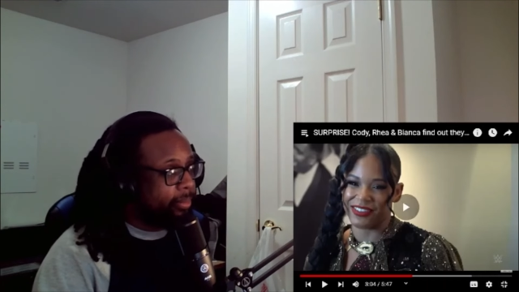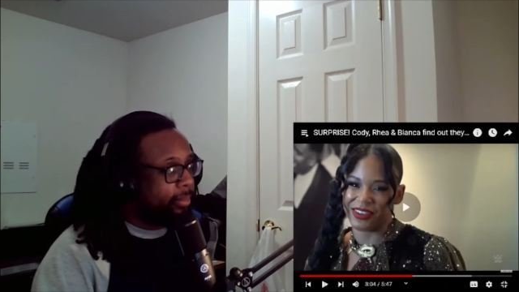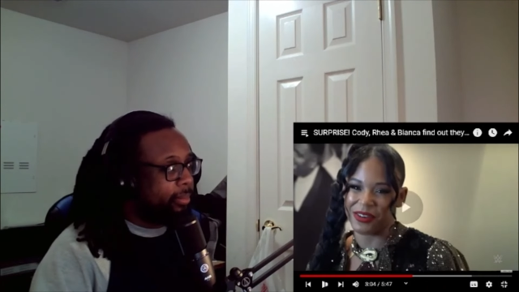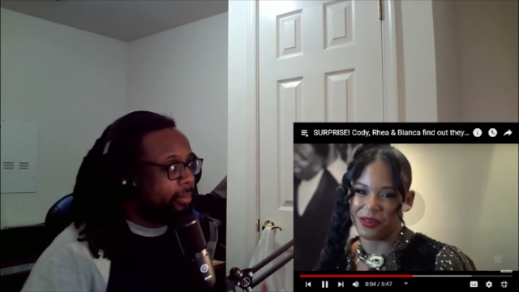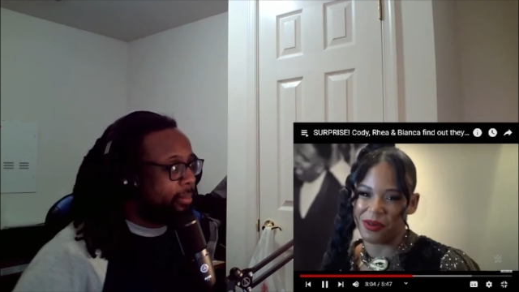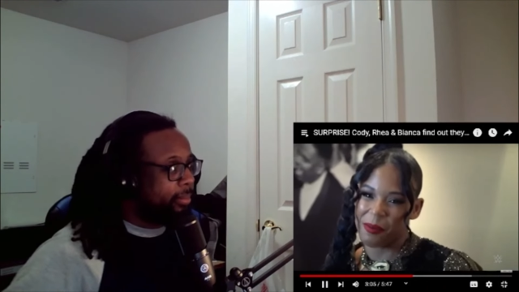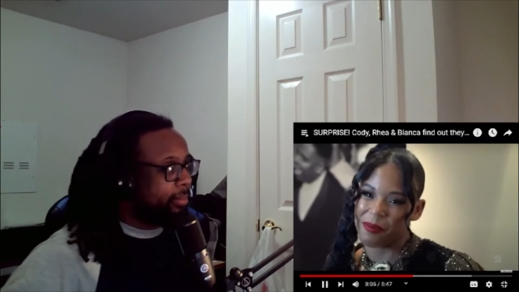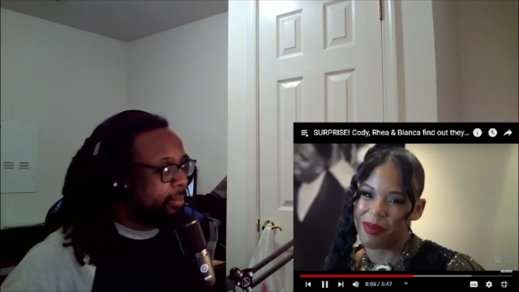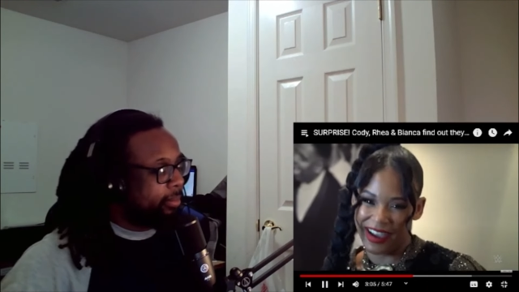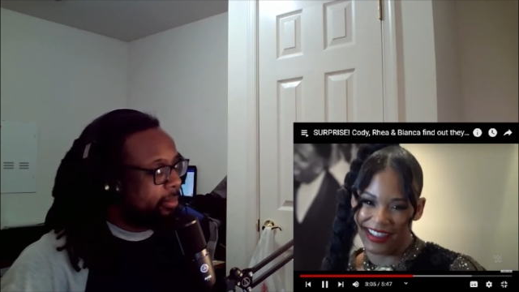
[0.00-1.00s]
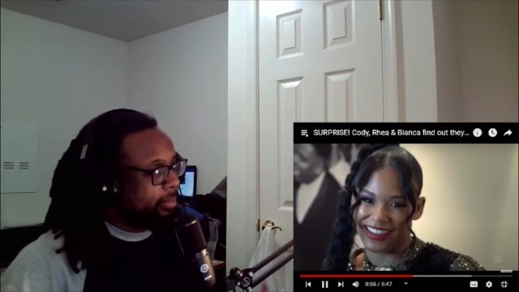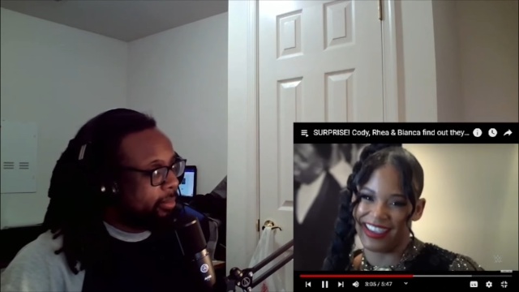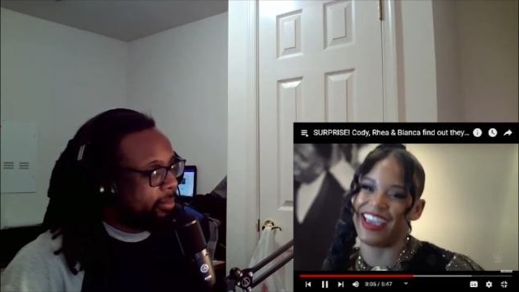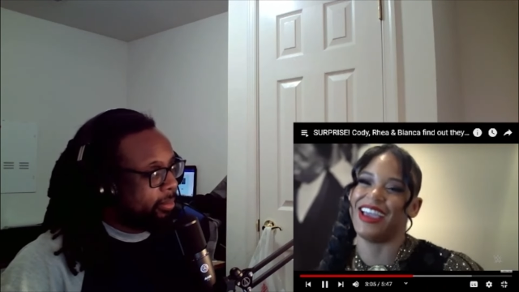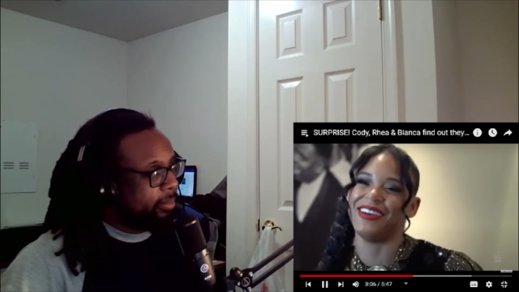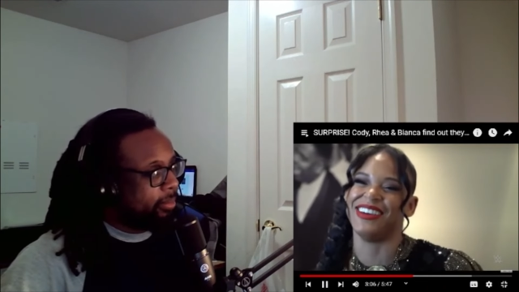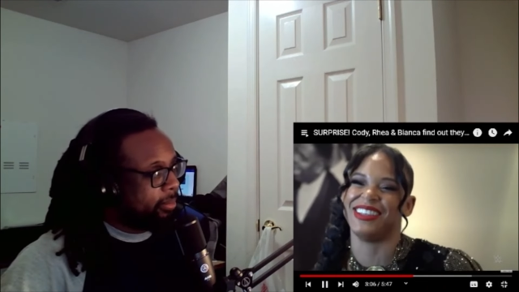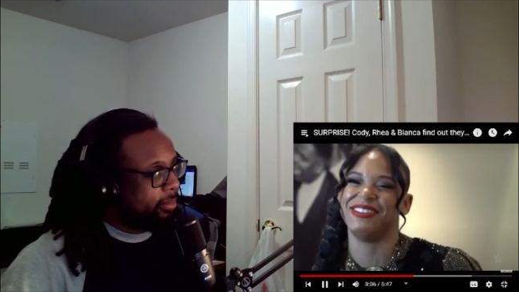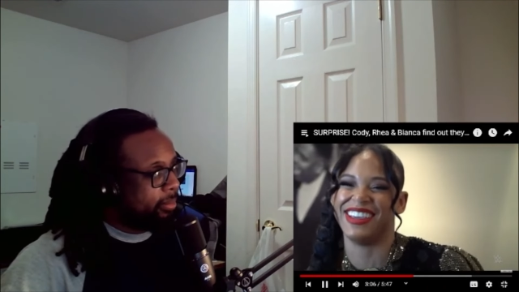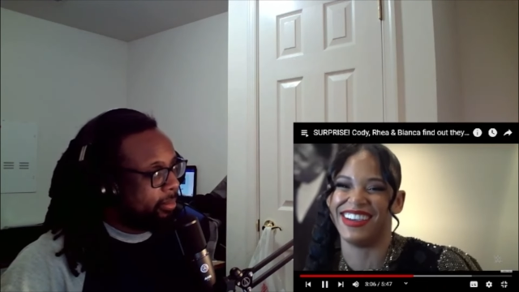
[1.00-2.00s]
Speaker 1: To go buy the game
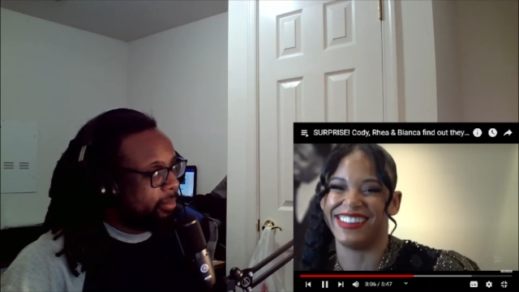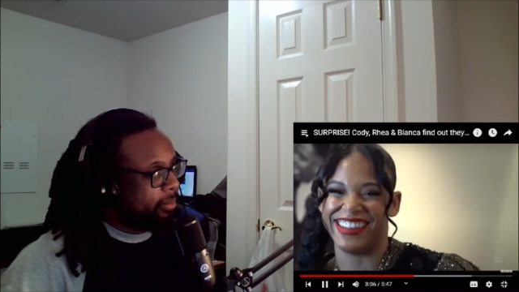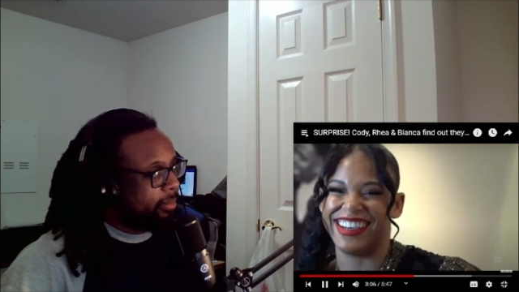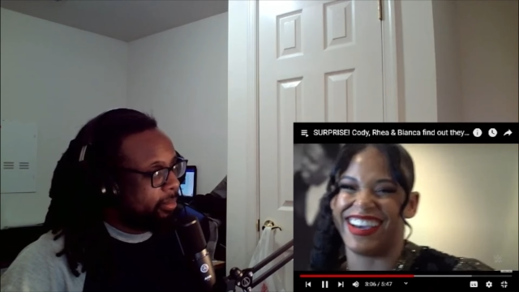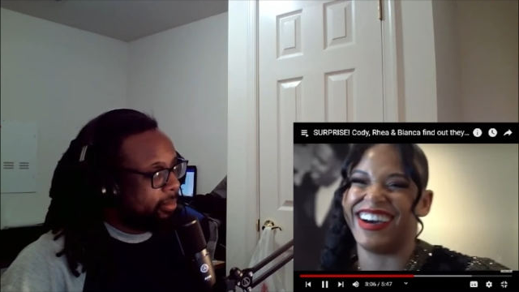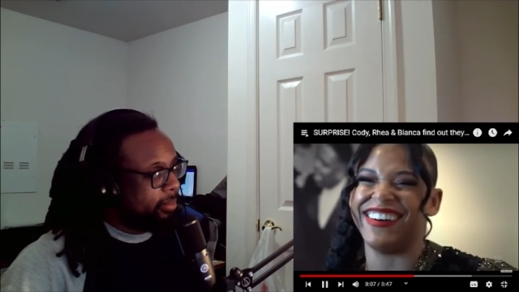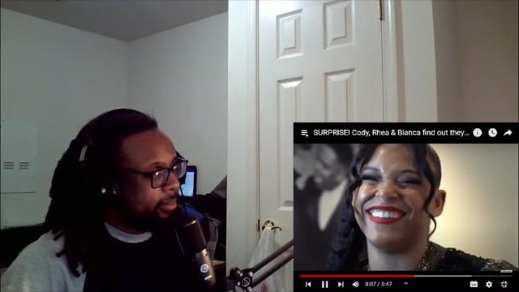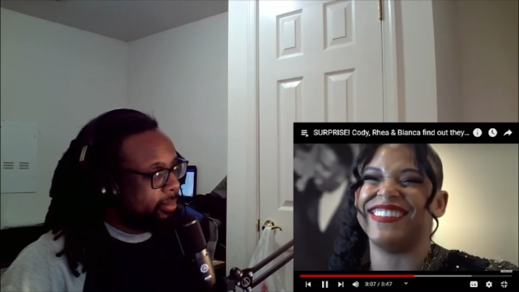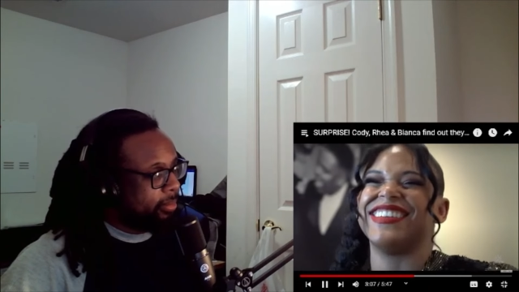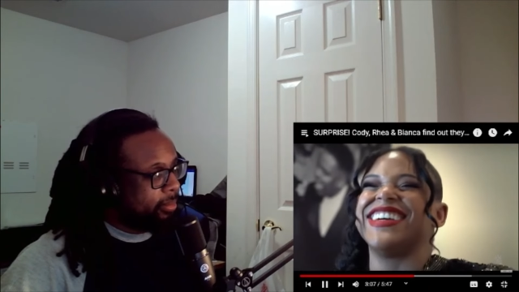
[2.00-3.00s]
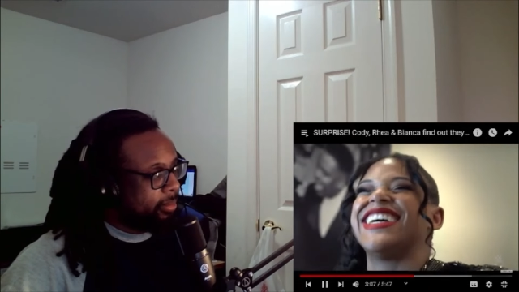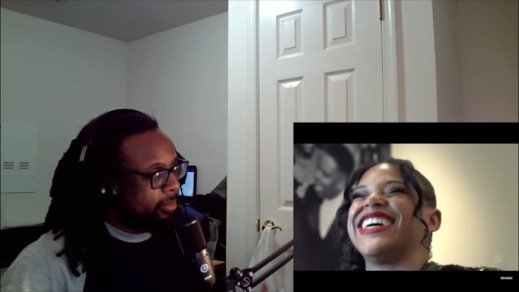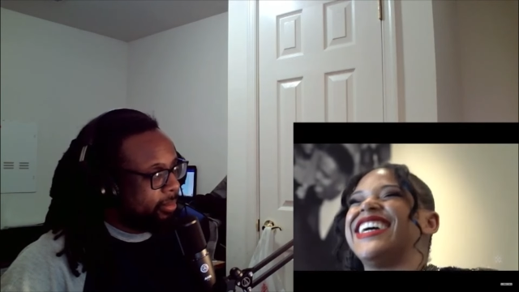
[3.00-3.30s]
and be on the cover.